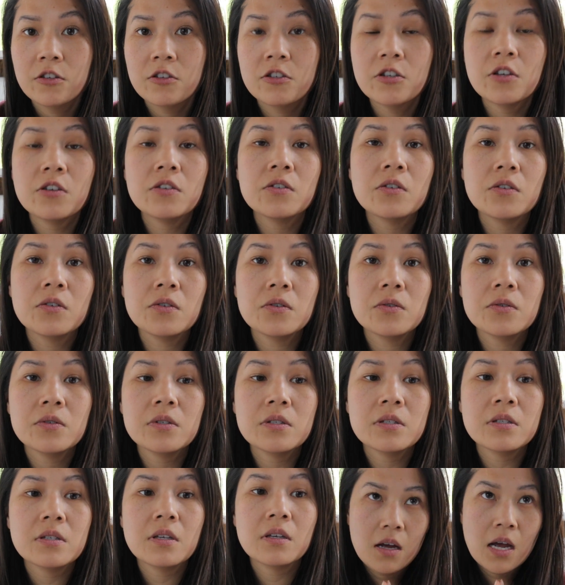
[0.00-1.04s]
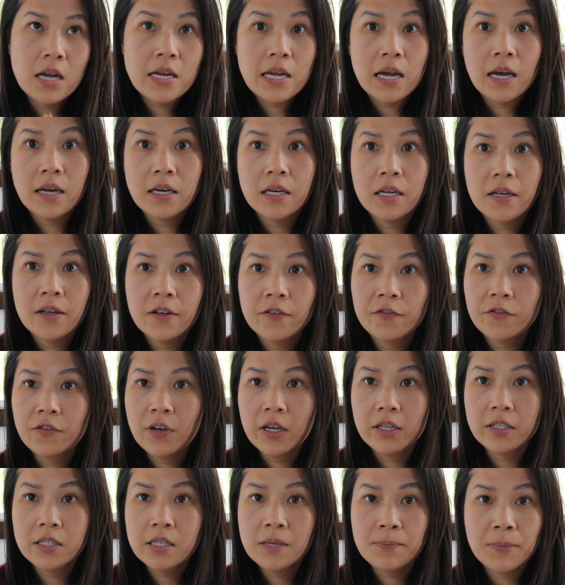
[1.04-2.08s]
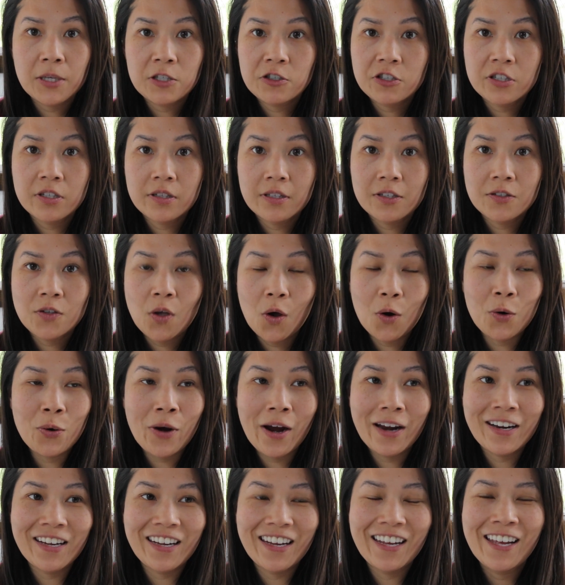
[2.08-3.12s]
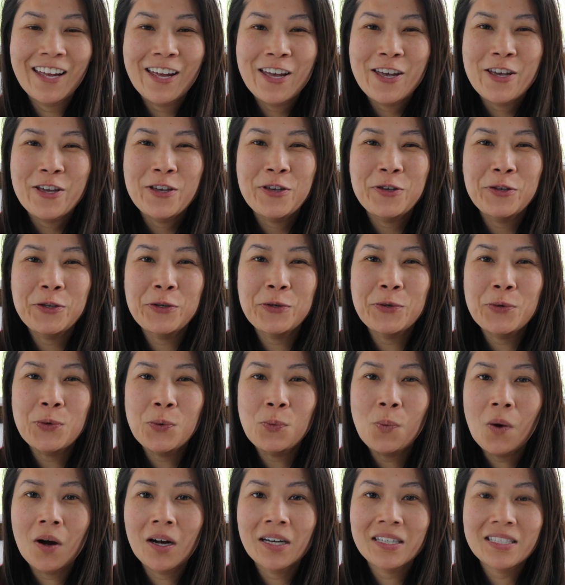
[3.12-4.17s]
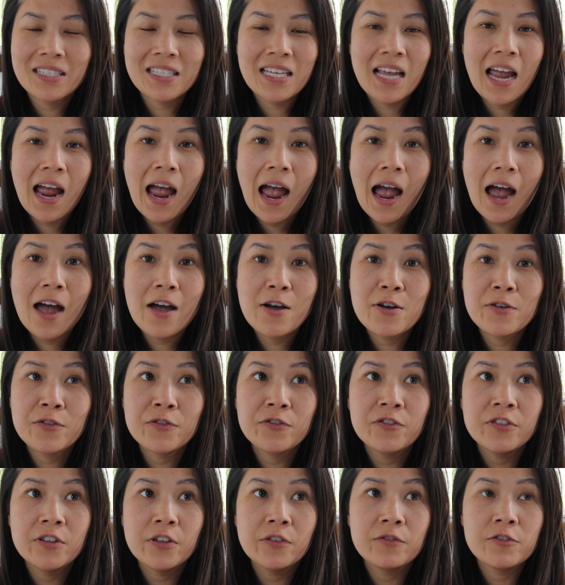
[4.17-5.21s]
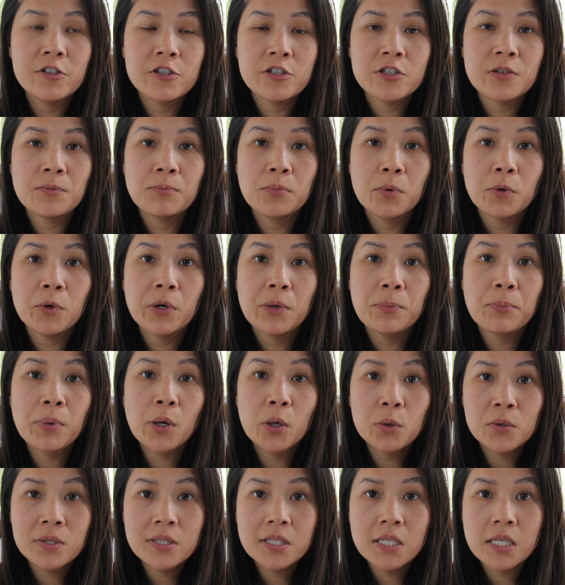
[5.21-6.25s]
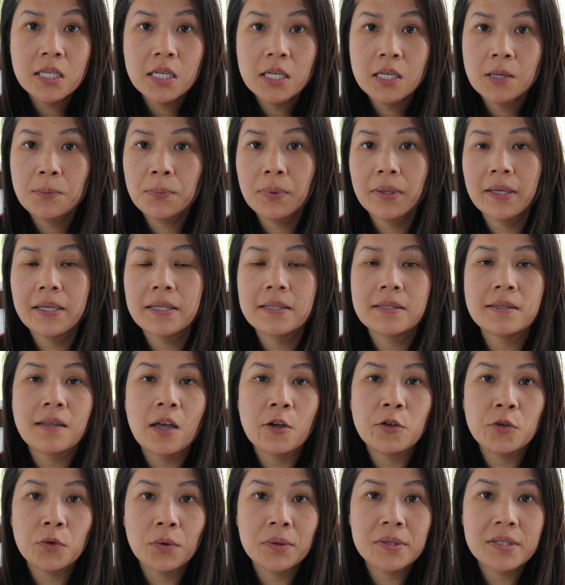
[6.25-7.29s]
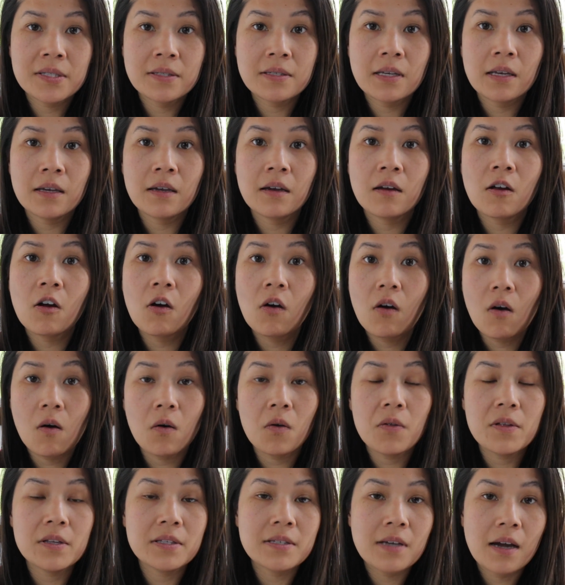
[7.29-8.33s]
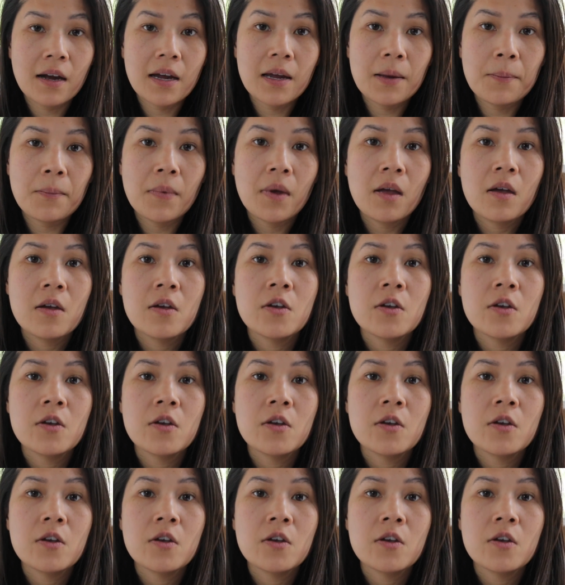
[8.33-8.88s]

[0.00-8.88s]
to use. Again, if I didn't mention this already, you want to have the vision board posted in a place that you'll see it all the time.